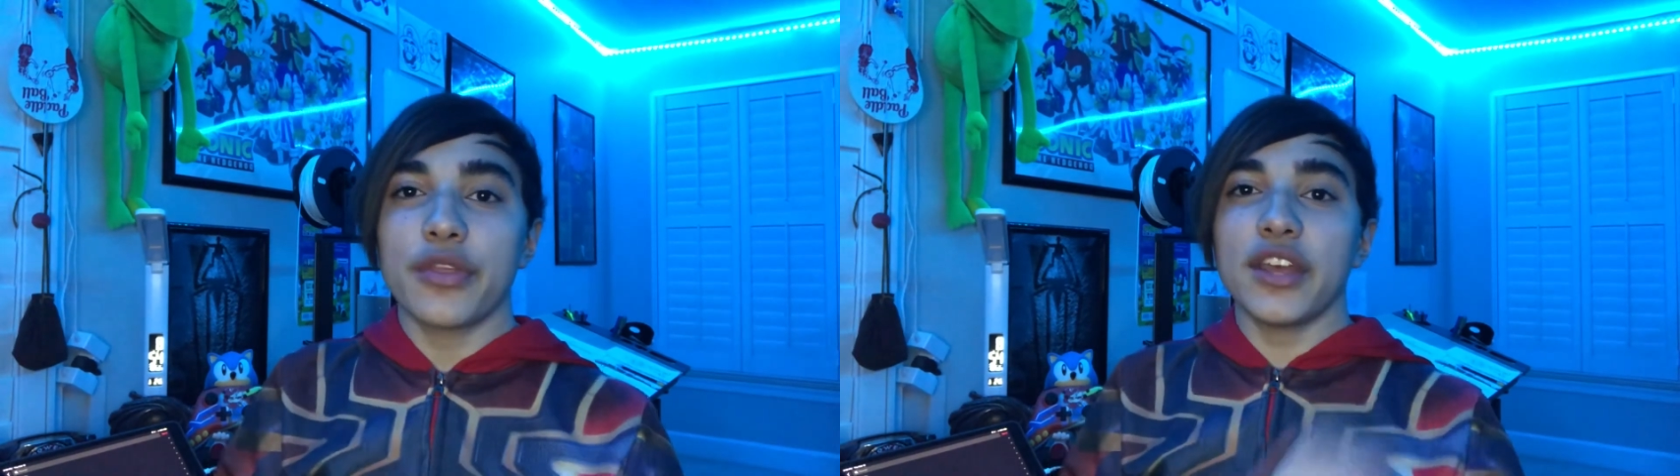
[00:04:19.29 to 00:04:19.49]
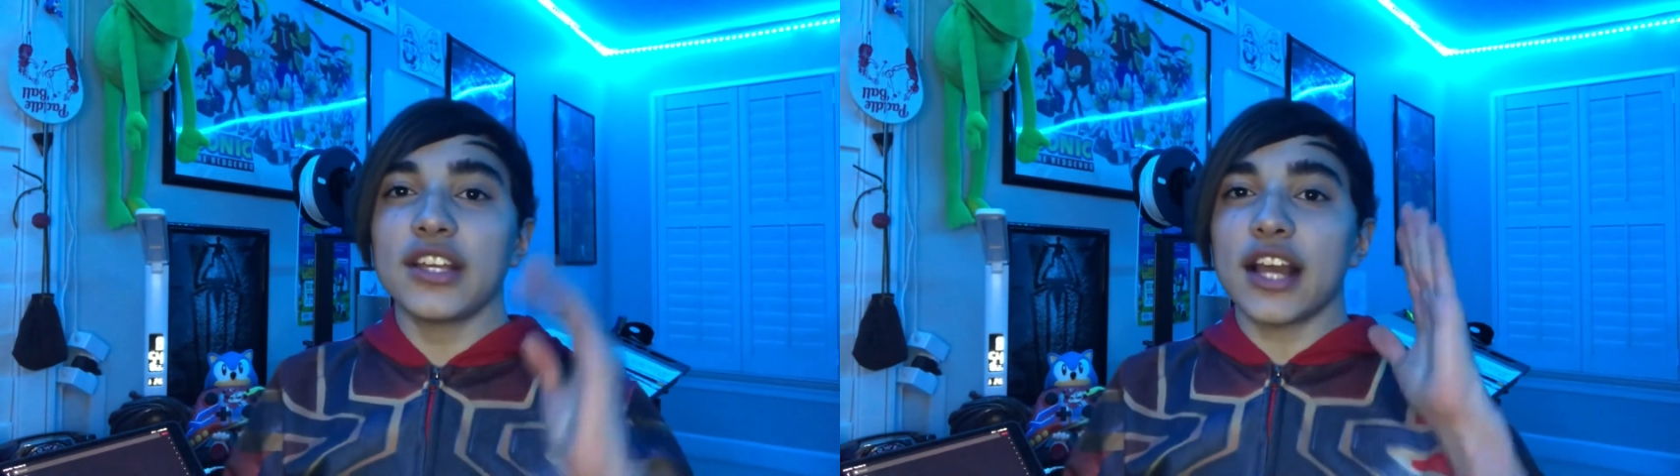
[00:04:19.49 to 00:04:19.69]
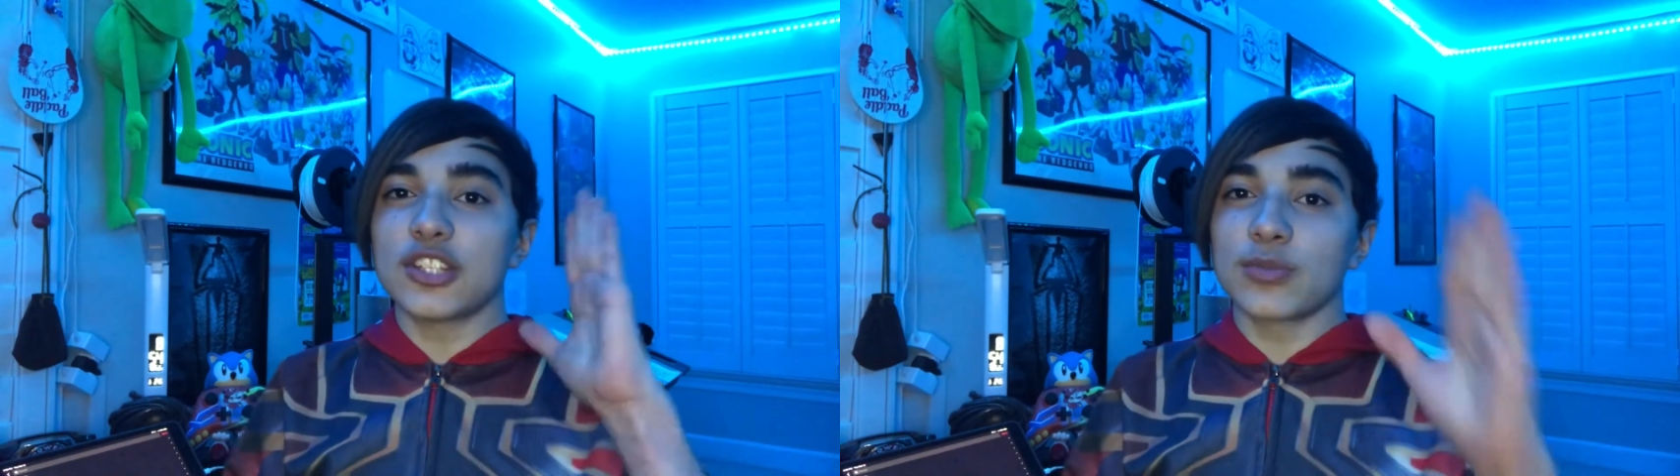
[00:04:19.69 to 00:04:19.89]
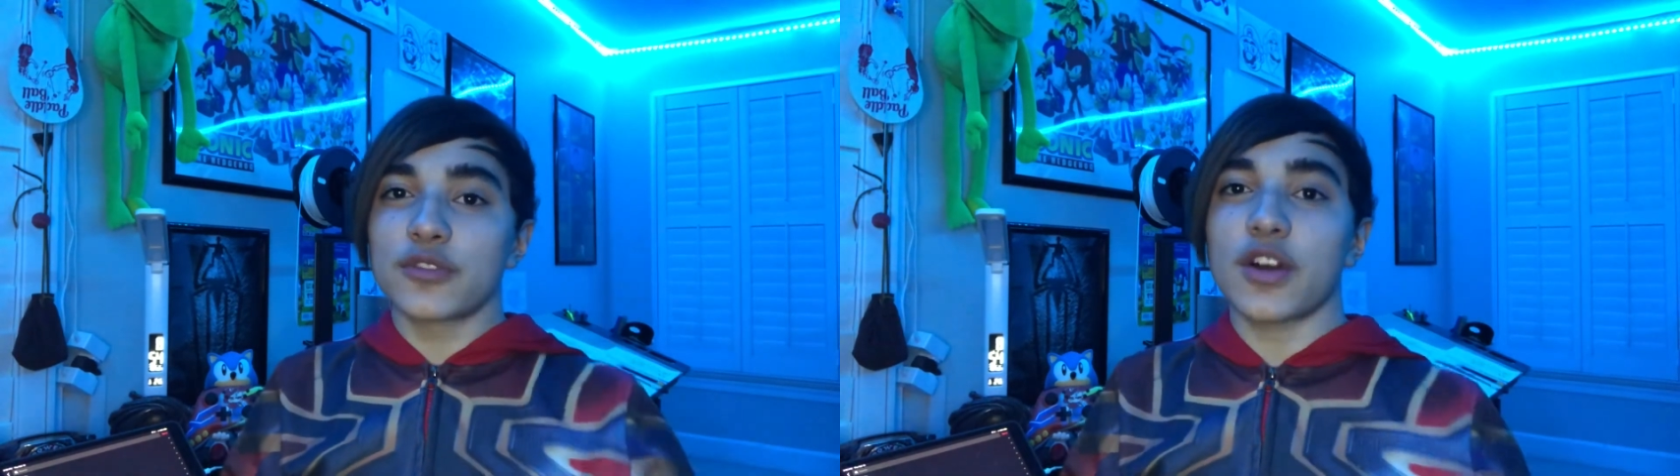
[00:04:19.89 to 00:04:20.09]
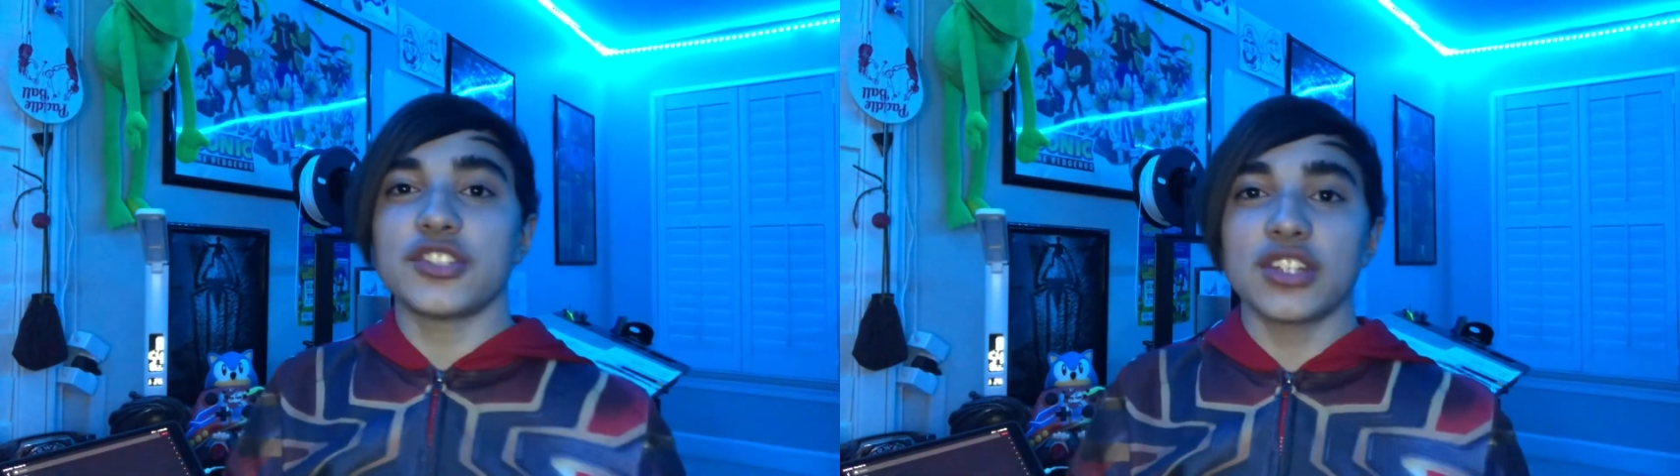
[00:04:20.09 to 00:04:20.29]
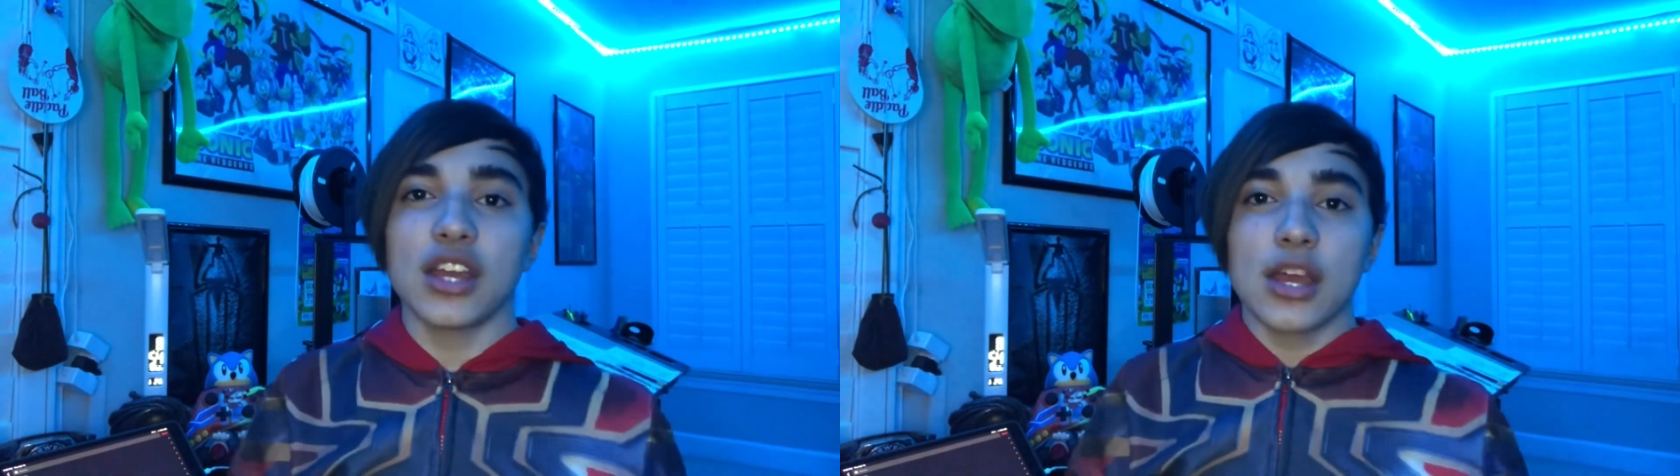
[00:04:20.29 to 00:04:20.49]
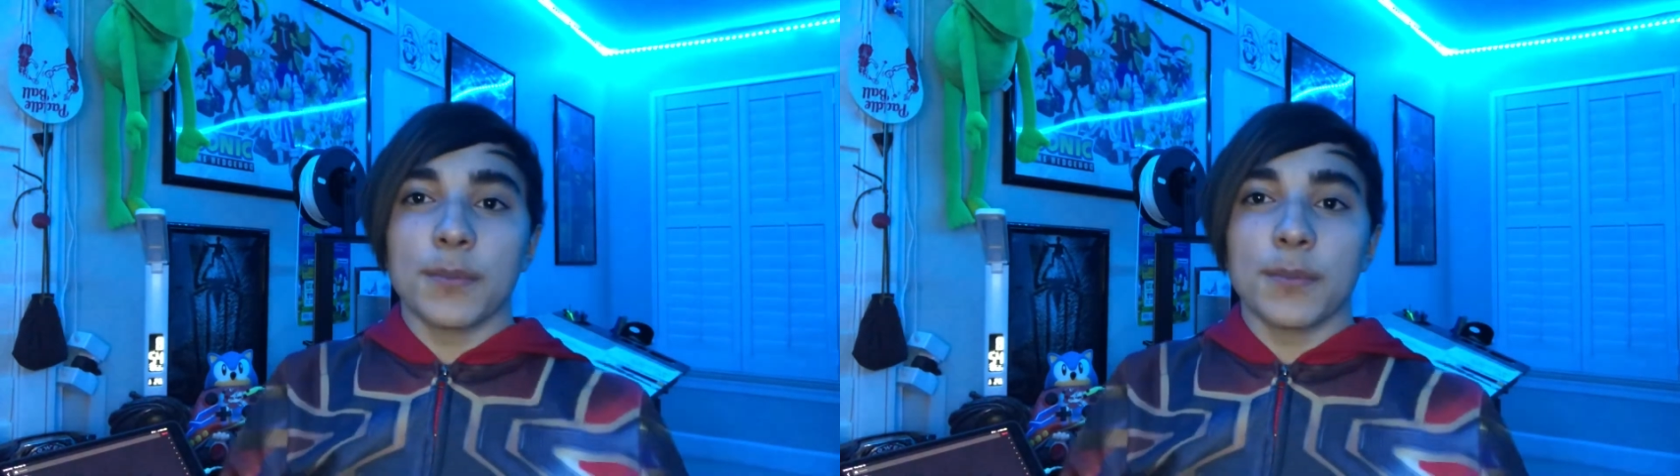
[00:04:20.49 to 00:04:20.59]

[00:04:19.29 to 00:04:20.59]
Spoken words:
thank you guys so much for watching.